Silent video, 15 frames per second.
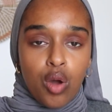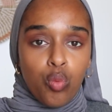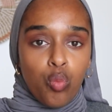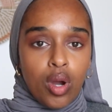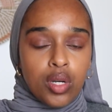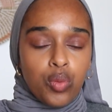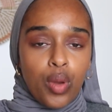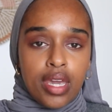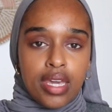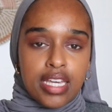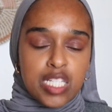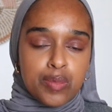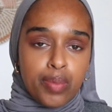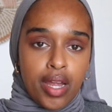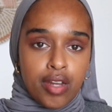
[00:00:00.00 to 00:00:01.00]
One way
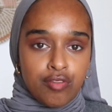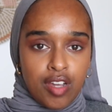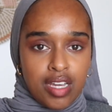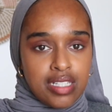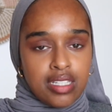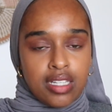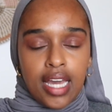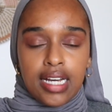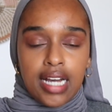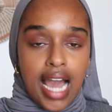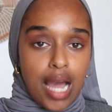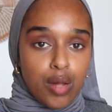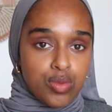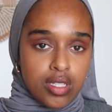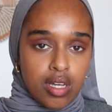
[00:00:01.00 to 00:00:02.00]
is by raising a
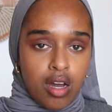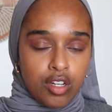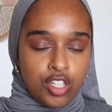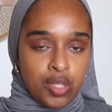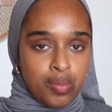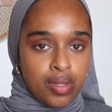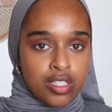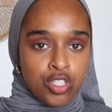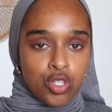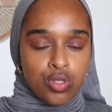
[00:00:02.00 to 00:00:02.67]
counter argument.